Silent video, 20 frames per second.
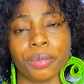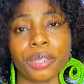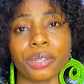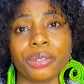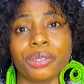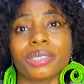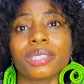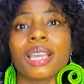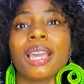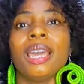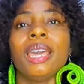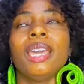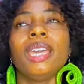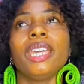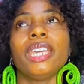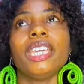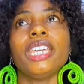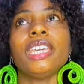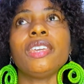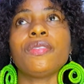because
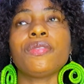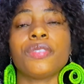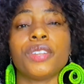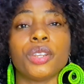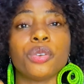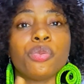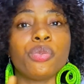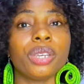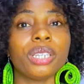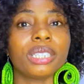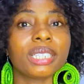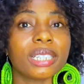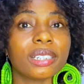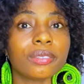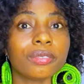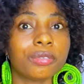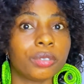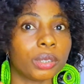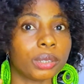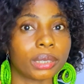if the
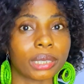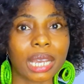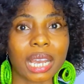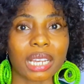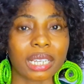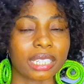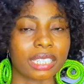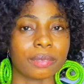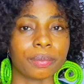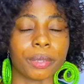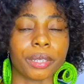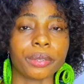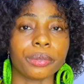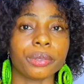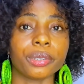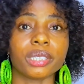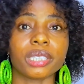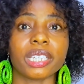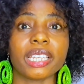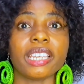reason for tag is
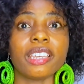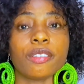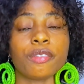because